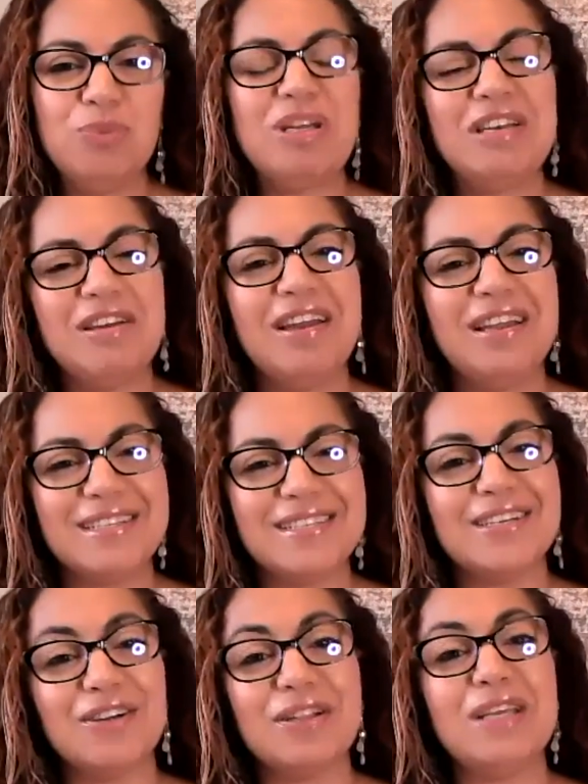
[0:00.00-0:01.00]
but not
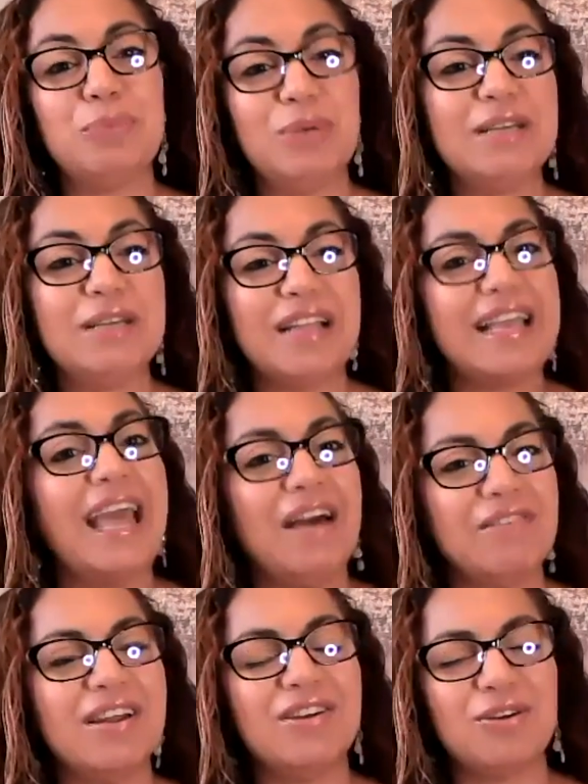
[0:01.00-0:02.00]
necessarily, we didn't like
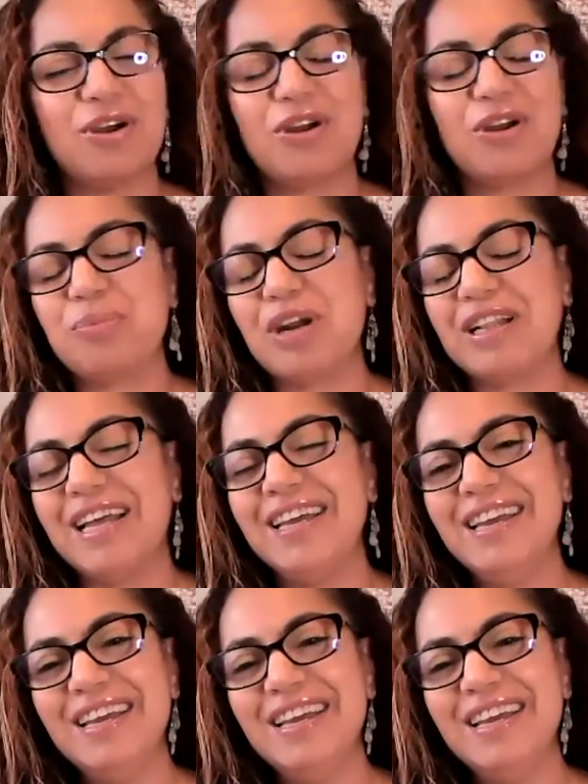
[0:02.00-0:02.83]
have it under our umbrella.